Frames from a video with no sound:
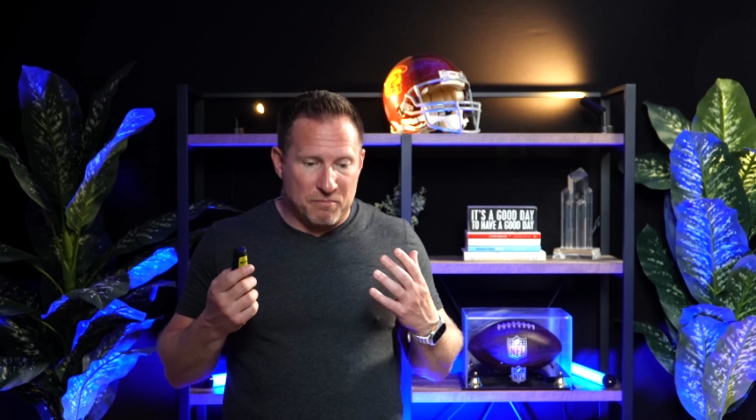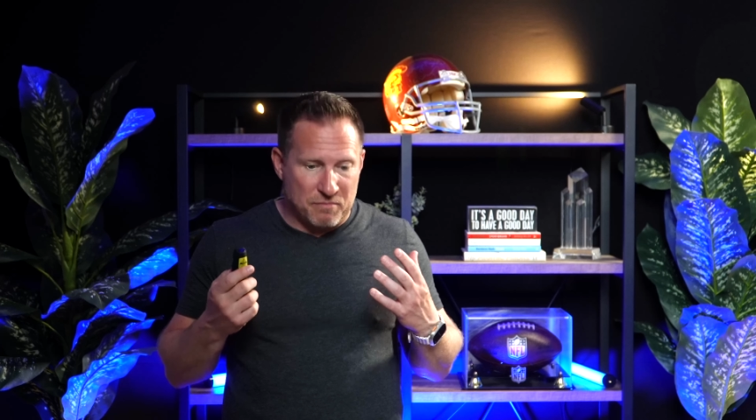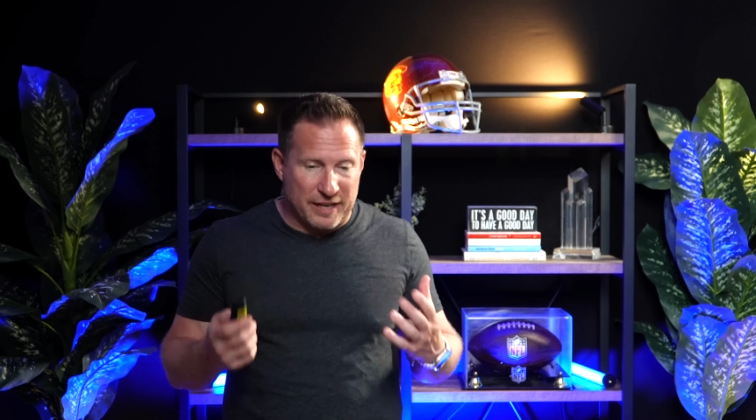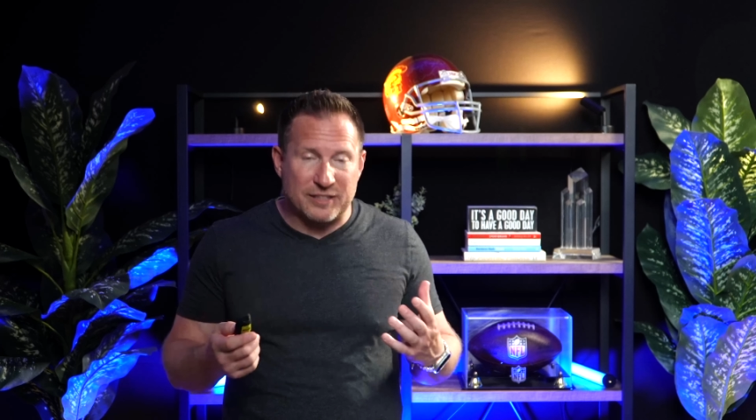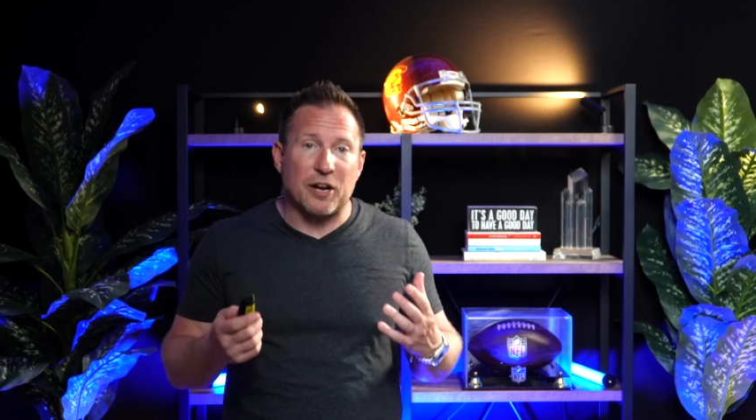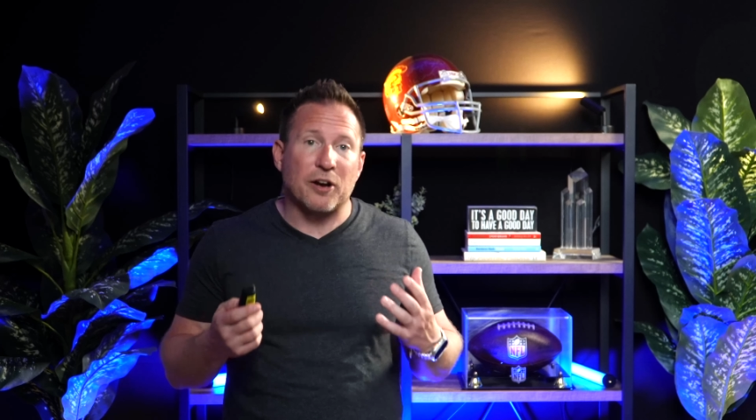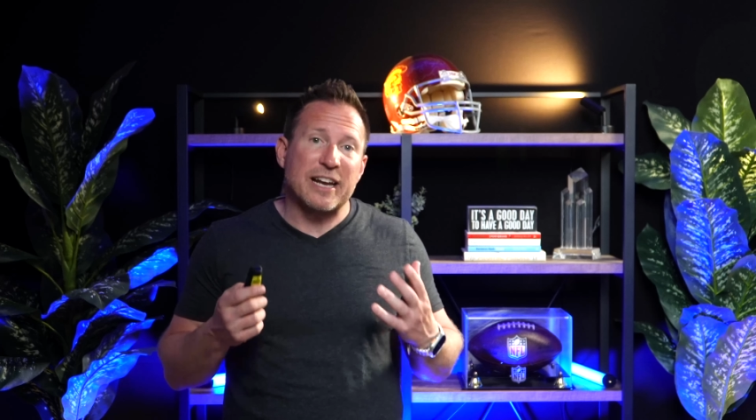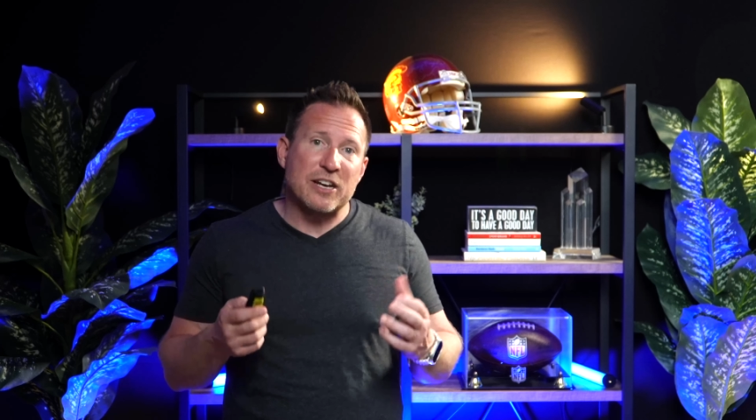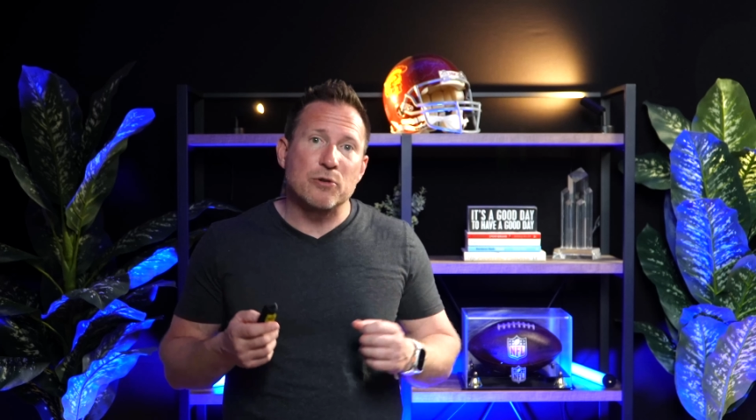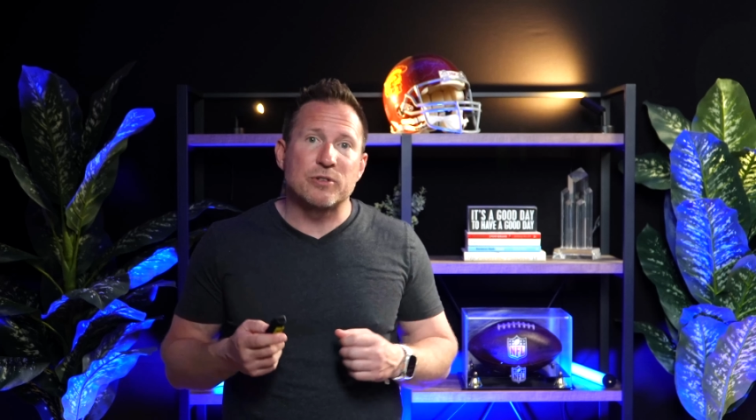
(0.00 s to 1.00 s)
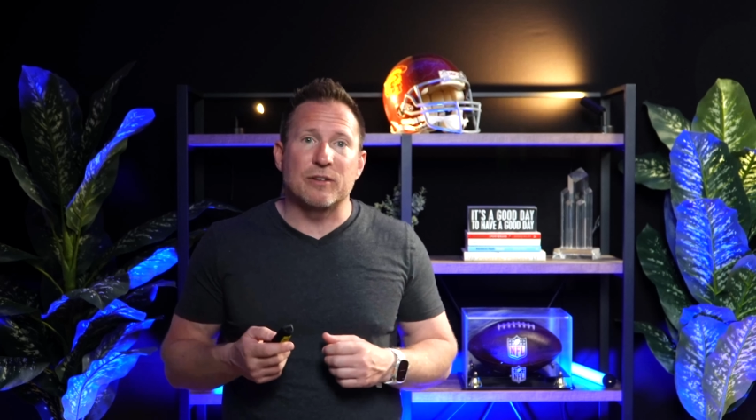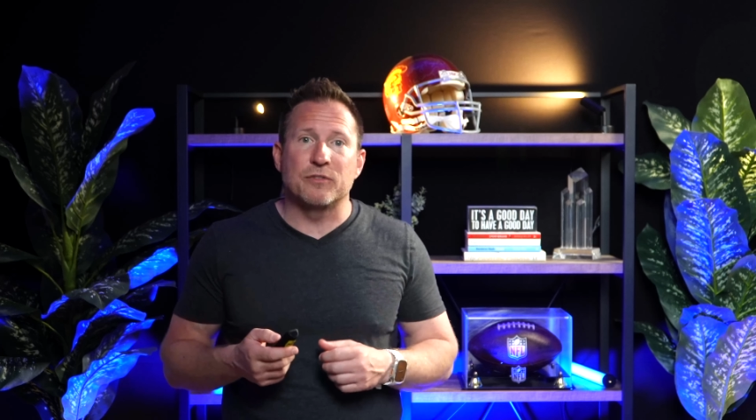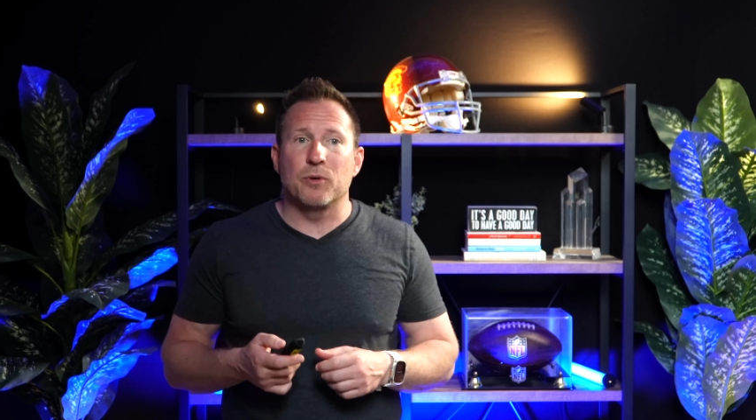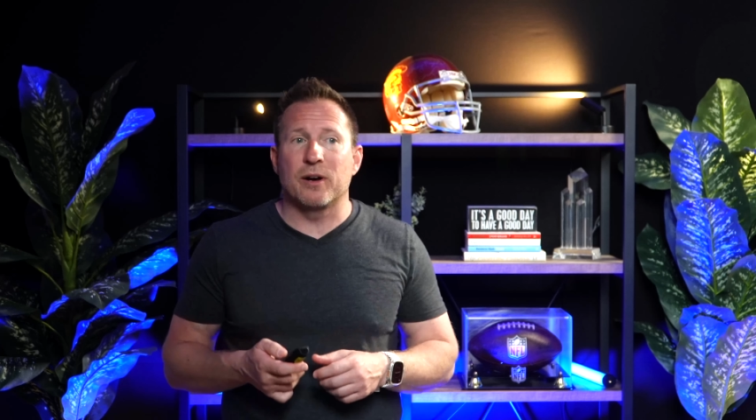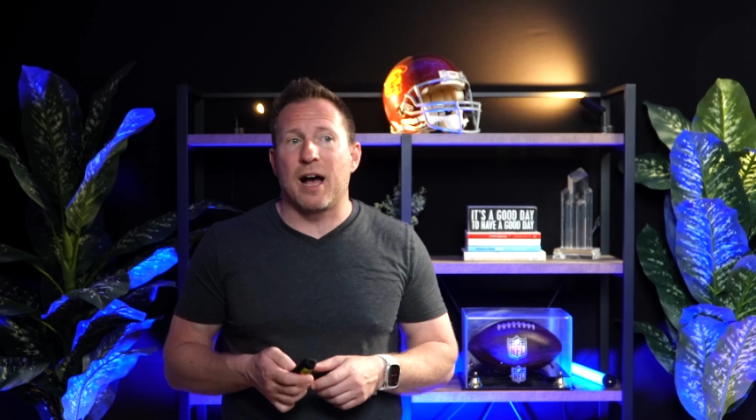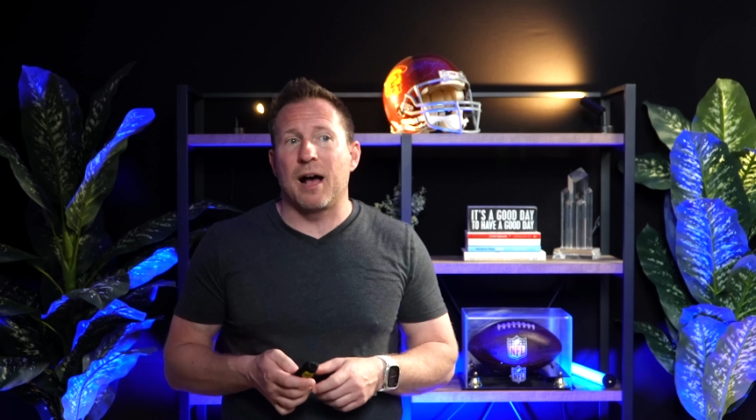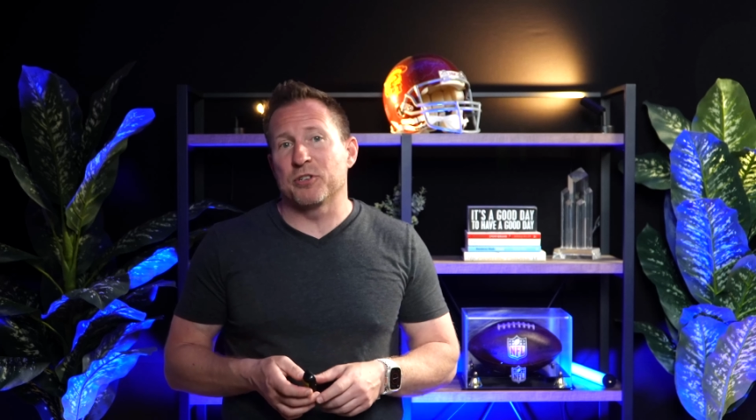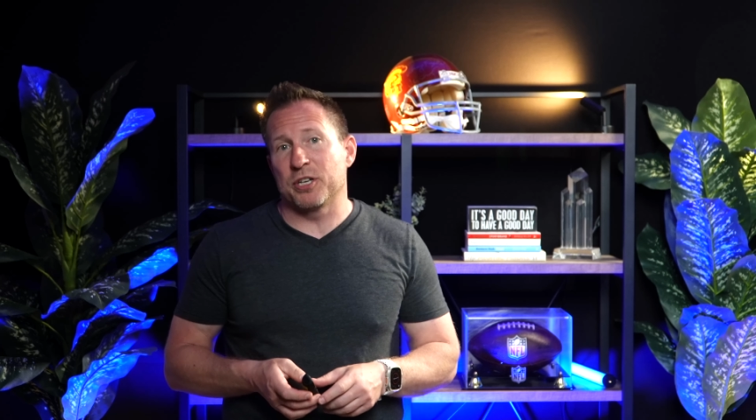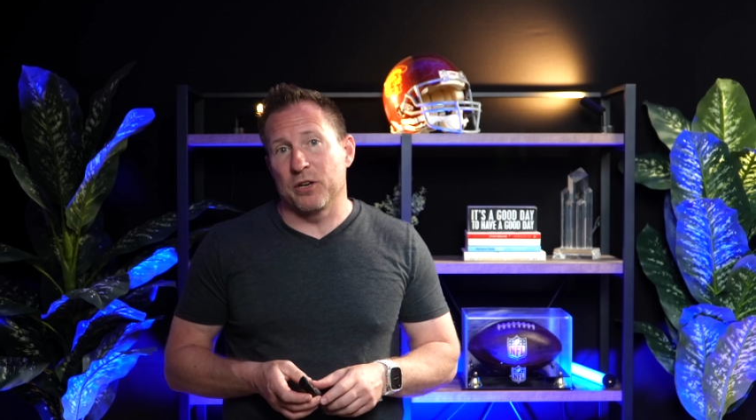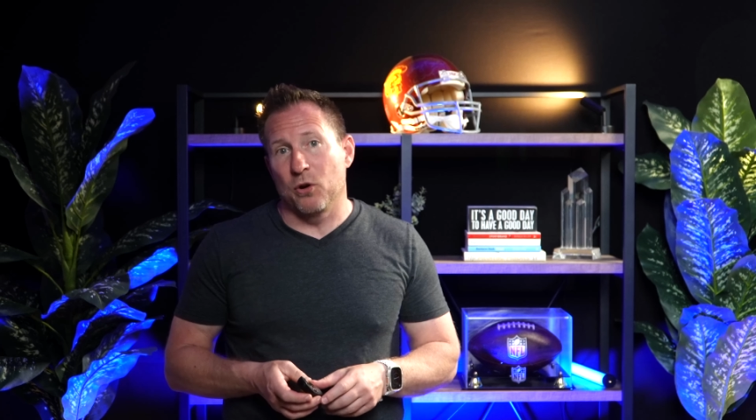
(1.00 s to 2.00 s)
things that are conducive to
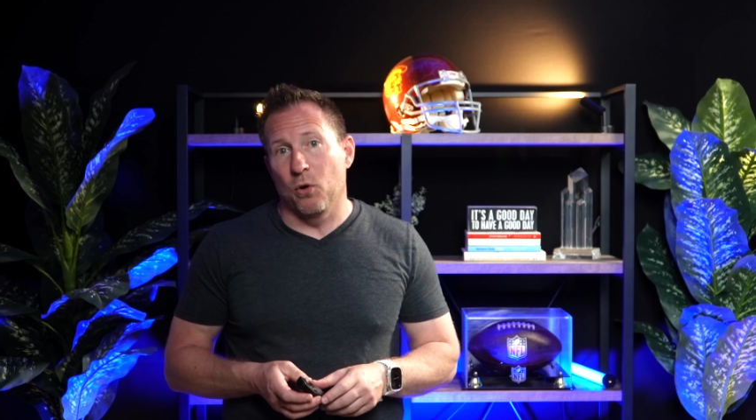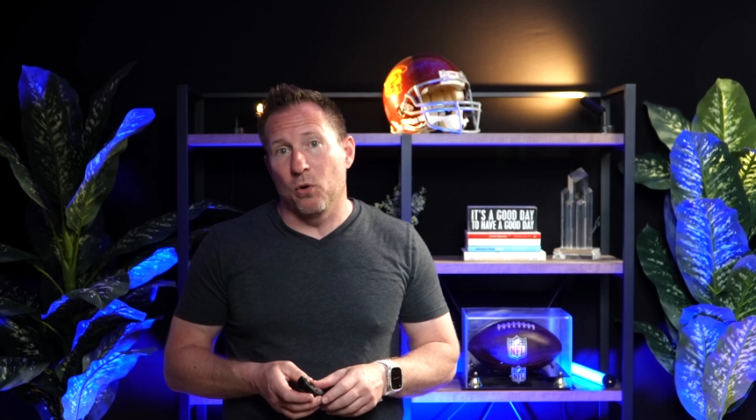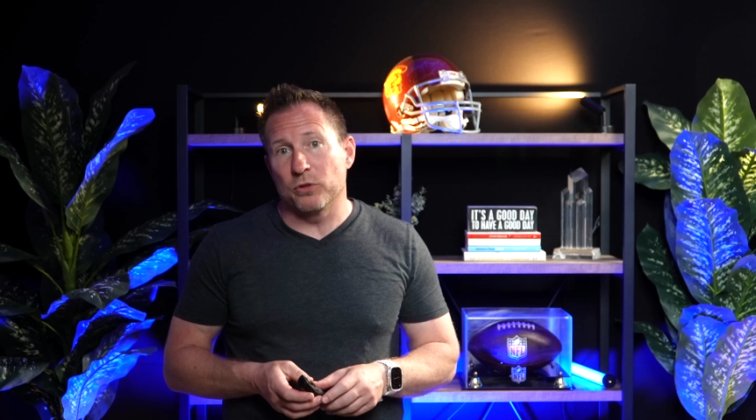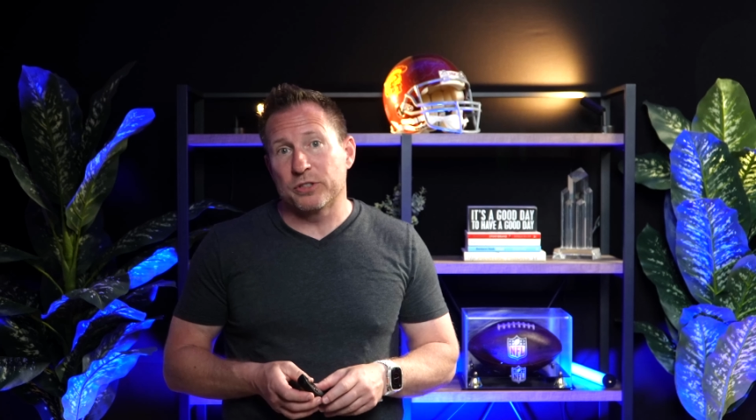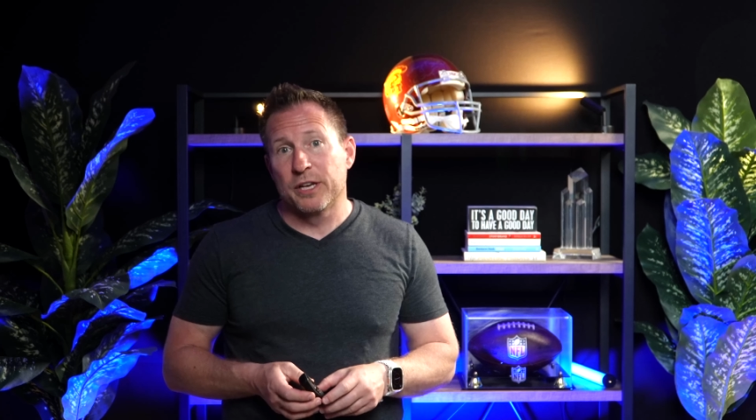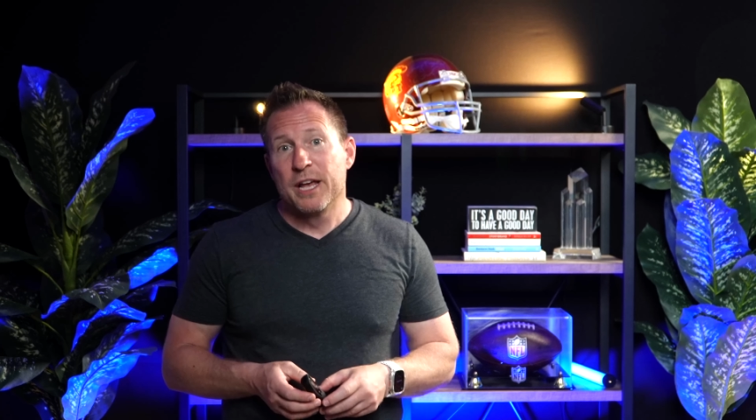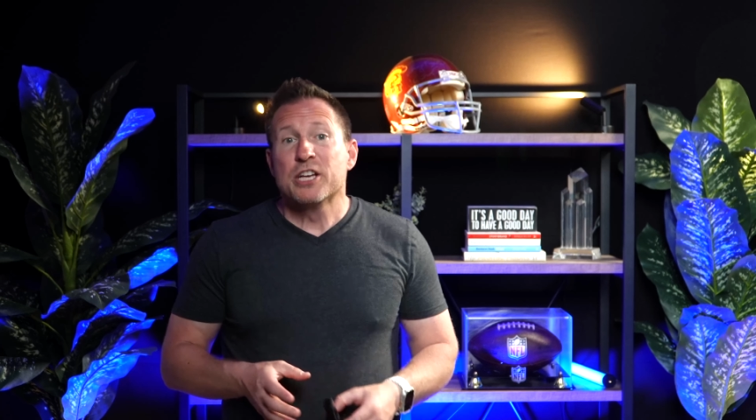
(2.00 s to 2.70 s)
accomplishing goals.